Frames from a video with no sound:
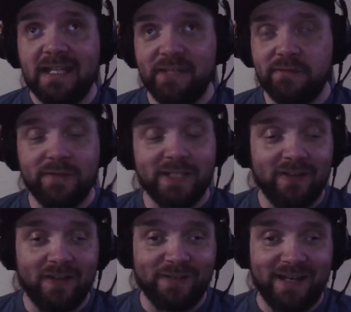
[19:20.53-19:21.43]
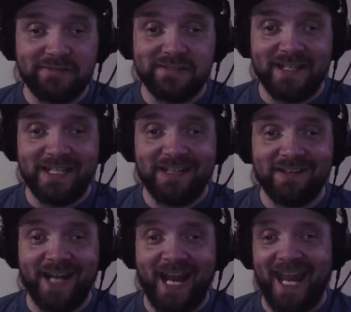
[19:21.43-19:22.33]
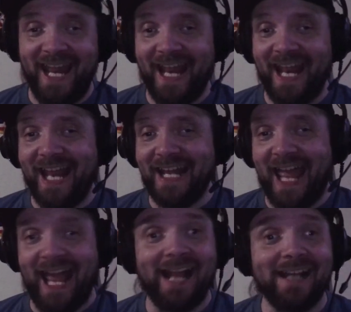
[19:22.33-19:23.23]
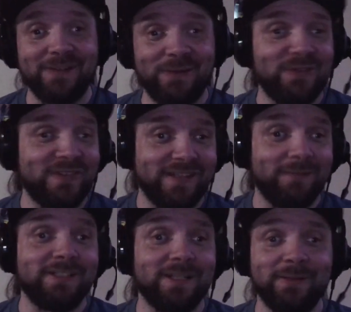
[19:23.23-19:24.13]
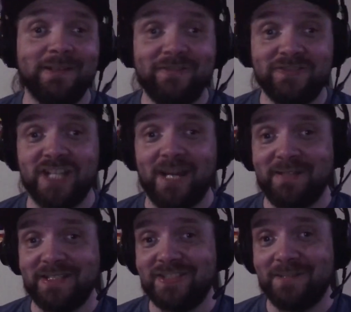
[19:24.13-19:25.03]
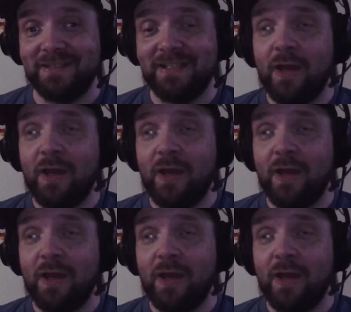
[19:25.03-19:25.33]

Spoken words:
He was doing an autograph signing here, and I got to hold the WWF Championship.